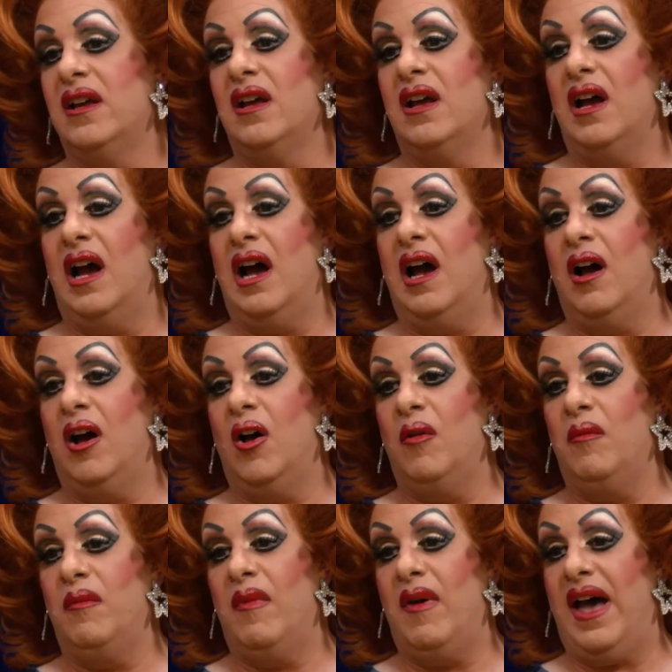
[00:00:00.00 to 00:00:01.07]
Oh,
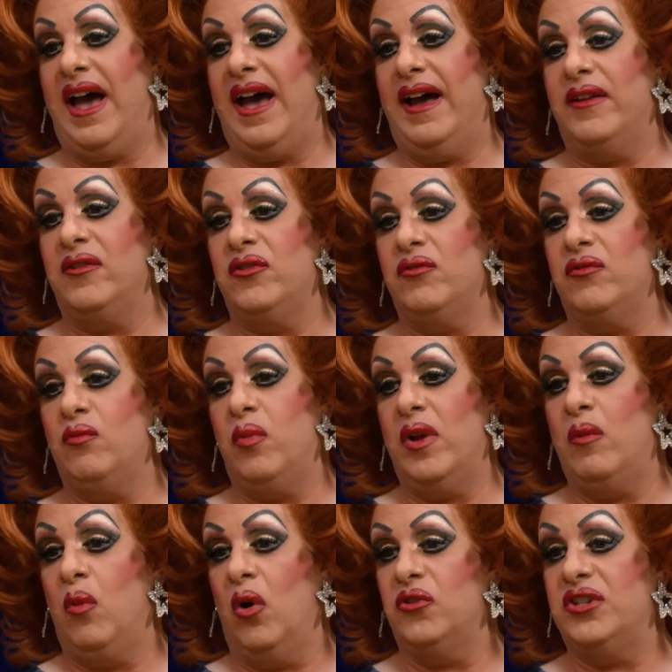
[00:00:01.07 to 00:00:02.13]
gosh. And
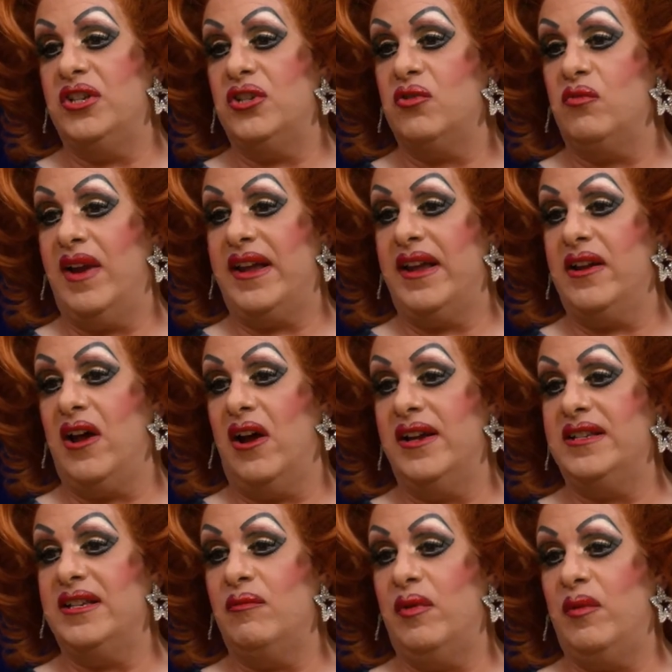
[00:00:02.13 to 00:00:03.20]
we wanted to recognise him.